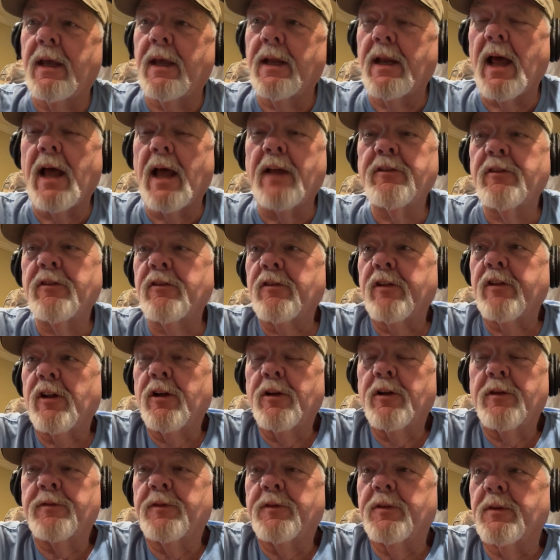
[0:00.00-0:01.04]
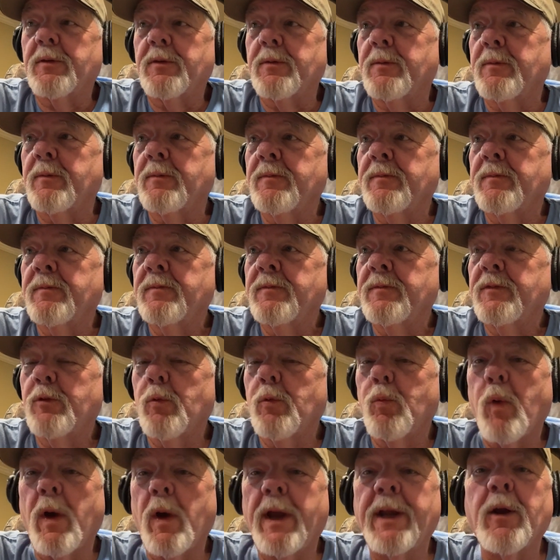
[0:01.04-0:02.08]
And I just love to
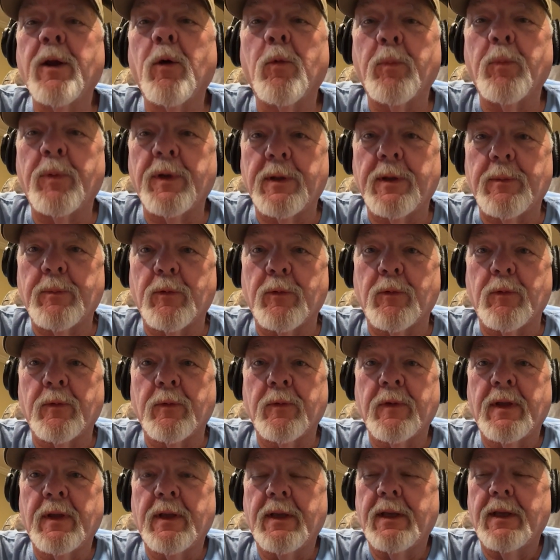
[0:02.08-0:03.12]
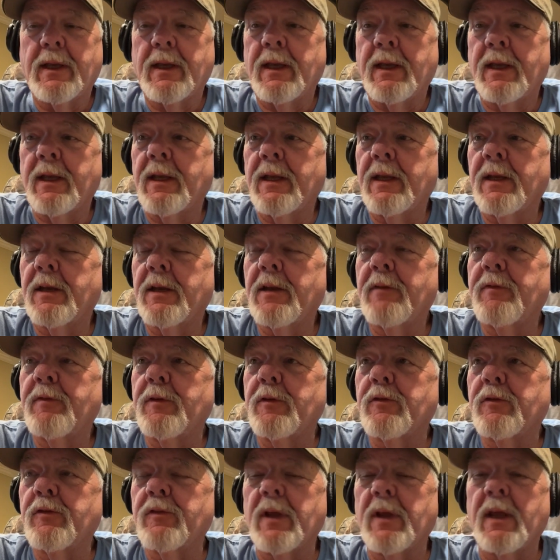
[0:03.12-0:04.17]
wait on people. And
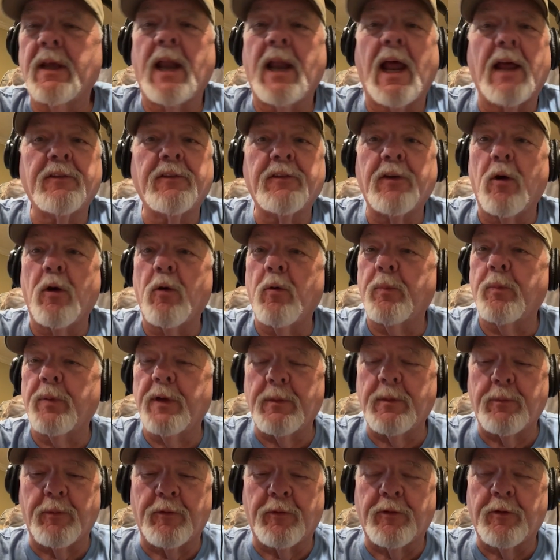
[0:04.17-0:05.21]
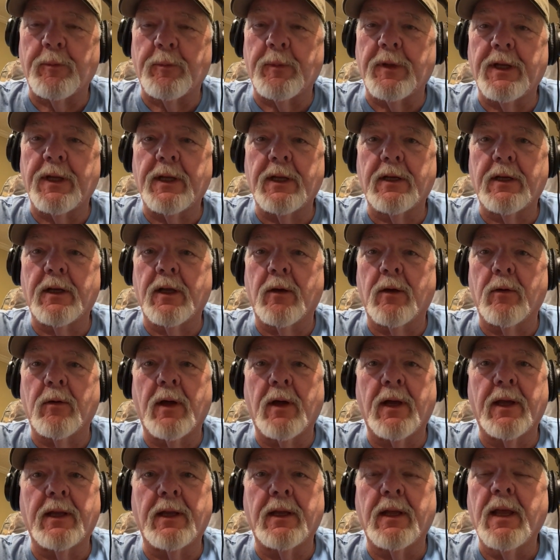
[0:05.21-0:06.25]
I told people from the get-go,
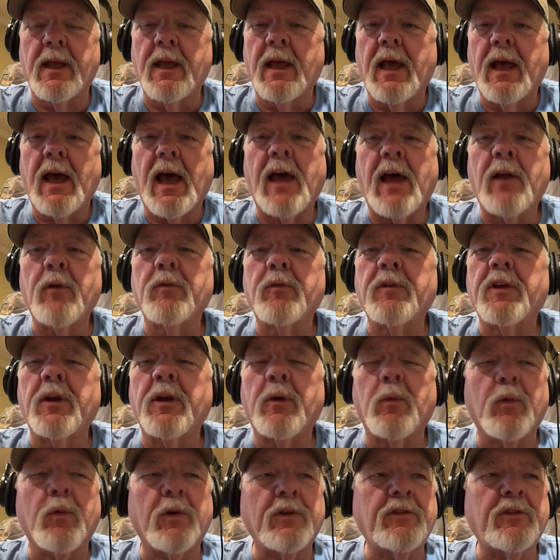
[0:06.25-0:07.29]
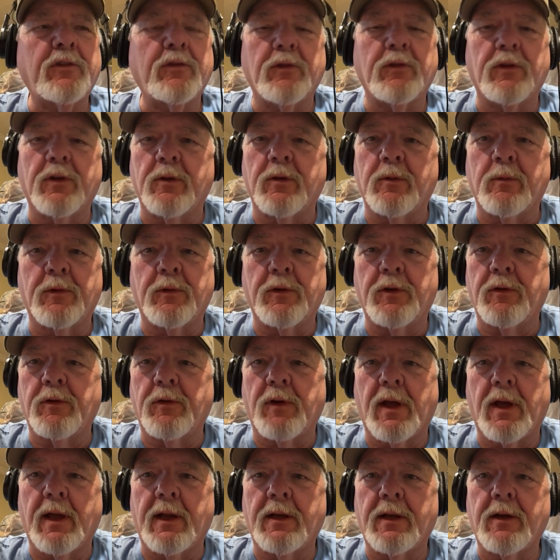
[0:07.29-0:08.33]
hey, I don't care what you do when you're
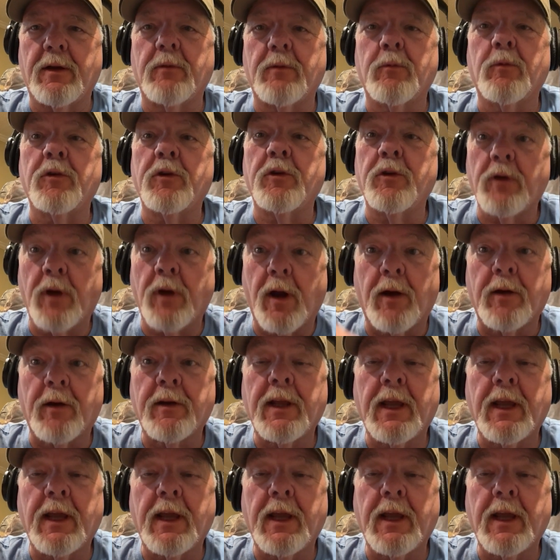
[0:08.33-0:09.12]
not here. When you're in our